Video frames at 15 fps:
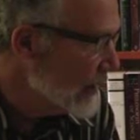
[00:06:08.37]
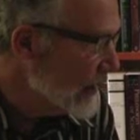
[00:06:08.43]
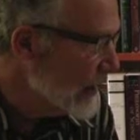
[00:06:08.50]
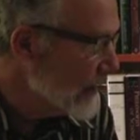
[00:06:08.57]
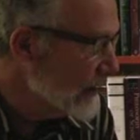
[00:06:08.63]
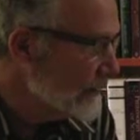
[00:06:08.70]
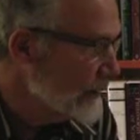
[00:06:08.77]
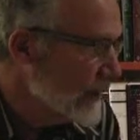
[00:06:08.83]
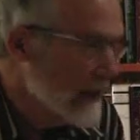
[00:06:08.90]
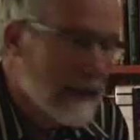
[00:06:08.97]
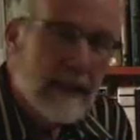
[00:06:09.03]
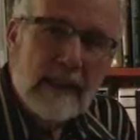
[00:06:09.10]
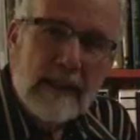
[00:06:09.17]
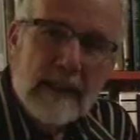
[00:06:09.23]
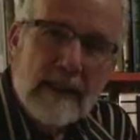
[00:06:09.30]

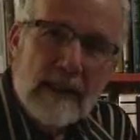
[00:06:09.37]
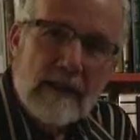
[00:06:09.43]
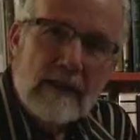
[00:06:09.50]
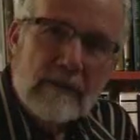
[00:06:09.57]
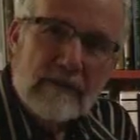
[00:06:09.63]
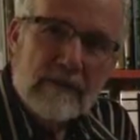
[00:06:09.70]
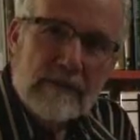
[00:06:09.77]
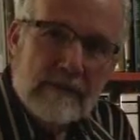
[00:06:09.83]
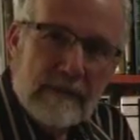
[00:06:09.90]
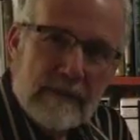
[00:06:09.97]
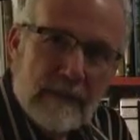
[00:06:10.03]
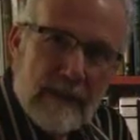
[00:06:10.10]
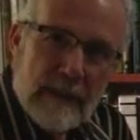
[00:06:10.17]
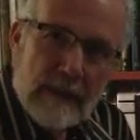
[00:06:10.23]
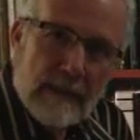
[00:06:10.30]
A,
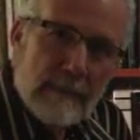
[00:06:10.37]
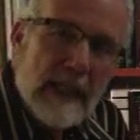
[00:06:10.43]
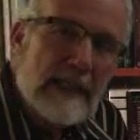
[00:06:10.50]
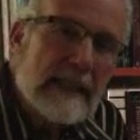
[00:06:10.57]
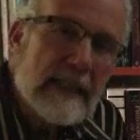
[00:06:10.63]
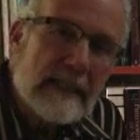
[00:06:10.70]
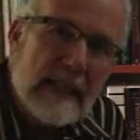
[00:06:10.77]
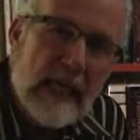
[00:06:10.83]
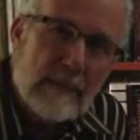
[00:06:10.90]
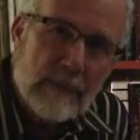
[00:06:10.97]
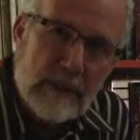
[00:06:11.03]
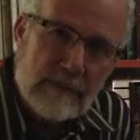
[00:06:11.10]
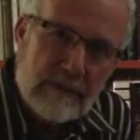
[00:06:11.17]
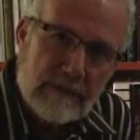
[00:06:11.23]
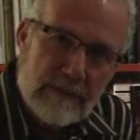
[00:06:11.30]
the best
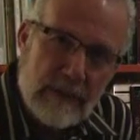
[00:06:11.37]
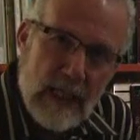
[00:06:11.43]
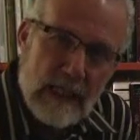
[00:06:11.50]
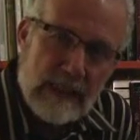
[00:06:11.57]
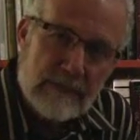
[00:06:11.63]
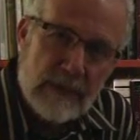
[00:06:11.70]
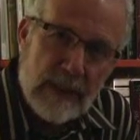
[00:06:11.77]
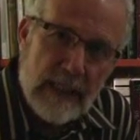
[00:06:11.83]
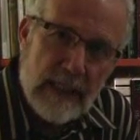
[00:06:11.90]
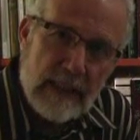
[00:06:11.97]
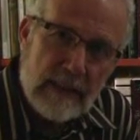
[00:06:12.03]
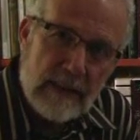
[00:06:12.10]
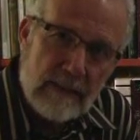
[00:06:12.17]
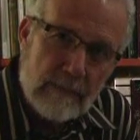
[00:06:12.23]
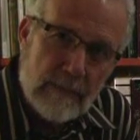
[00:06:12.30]
example of a philosopher
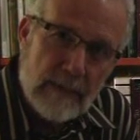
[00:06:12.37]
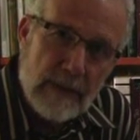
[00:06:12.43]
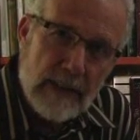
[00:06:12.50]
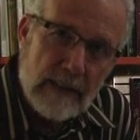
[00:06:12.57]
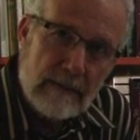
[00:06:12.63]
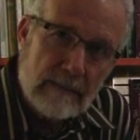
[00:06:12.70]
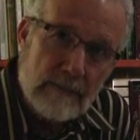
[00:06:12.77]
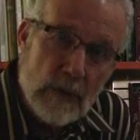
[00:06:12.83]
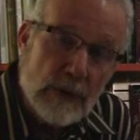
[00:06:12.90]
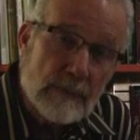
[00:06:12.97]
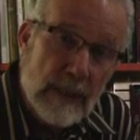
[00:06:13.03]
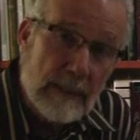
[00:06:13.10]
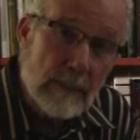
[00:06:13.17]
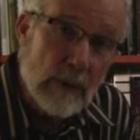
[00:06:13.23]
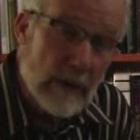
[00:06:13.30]
king than, that most
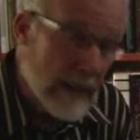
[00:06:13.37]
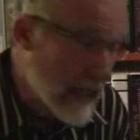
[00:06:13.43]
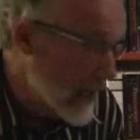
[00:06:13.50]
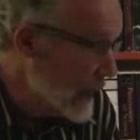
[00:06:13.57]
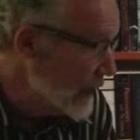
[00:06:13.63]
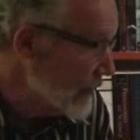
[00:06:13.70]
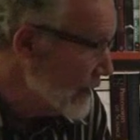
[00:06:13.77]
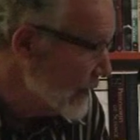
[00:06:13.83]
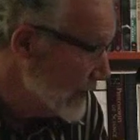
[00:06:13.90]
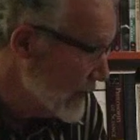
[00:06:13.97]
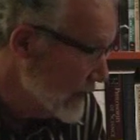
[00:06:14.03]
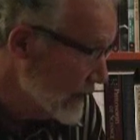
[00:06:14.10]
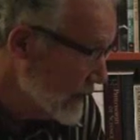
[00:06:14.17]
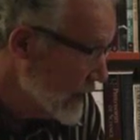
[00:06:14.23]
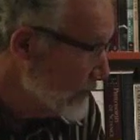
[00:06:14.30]
people can
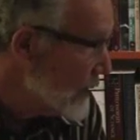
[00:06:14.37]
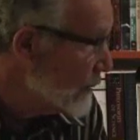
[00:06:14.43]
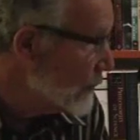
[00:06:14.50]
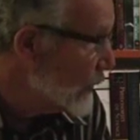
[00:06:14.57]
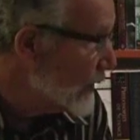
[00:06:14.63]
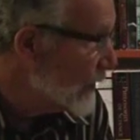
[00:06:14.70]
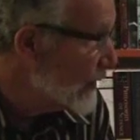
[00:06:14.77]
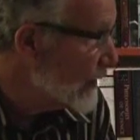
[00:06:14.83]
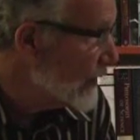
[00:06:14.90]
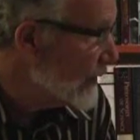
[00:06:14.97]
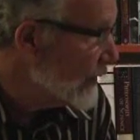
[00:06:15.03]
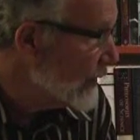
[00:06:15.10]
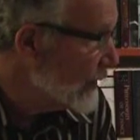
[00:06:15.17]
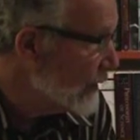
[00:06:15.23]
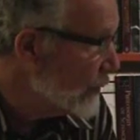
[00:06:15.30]
uh, come up with,
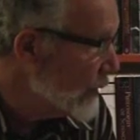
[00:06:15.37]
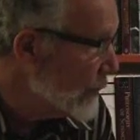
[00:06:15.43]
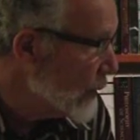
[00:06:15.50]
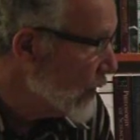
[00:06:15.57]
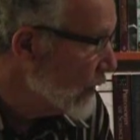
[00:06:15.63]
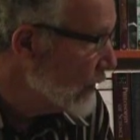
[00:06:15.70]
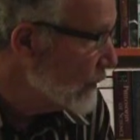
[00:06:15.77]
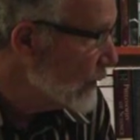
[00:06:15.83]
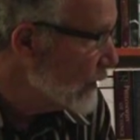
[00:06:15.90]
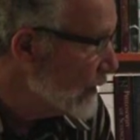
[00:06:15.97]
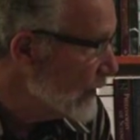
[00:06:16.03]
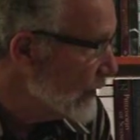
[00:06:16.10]
a remarkable